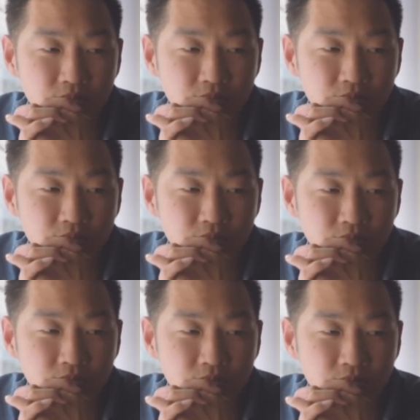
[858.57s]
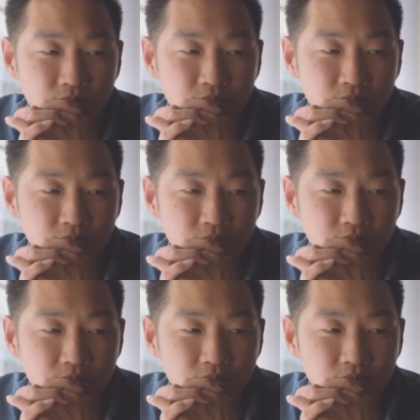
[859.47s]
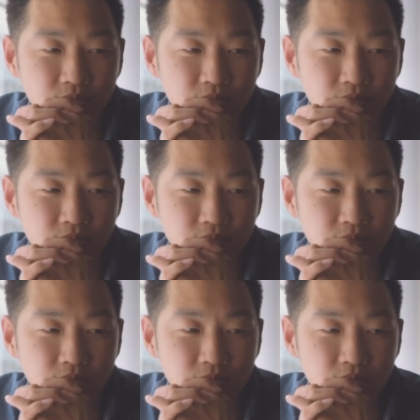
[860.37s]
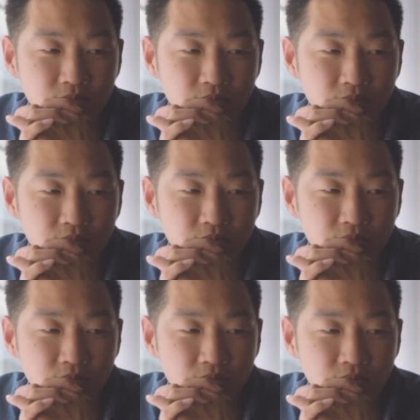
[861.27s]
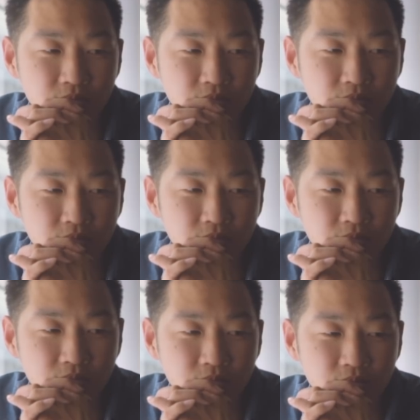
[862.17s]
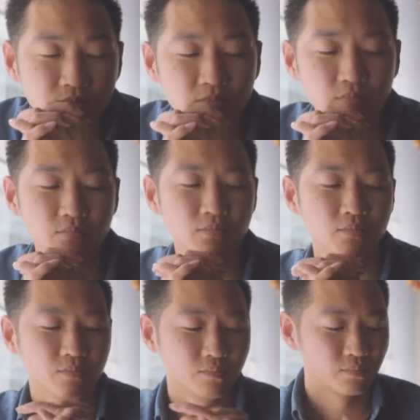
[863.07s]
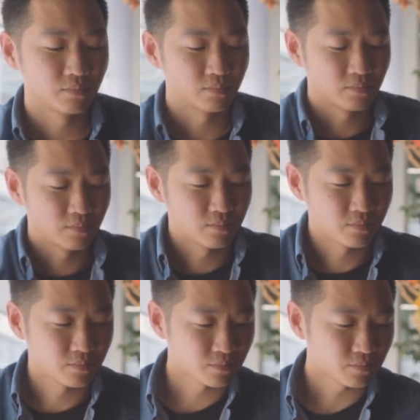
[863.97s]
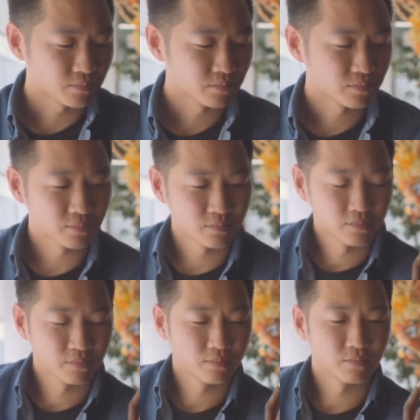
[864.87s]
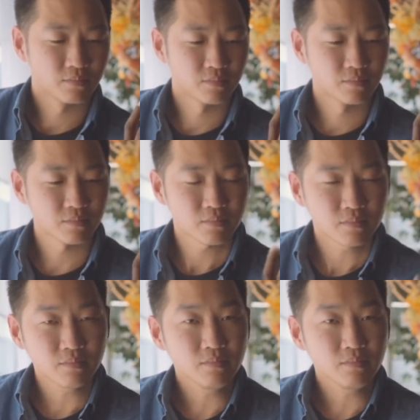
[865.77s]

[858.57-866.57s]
[no speech]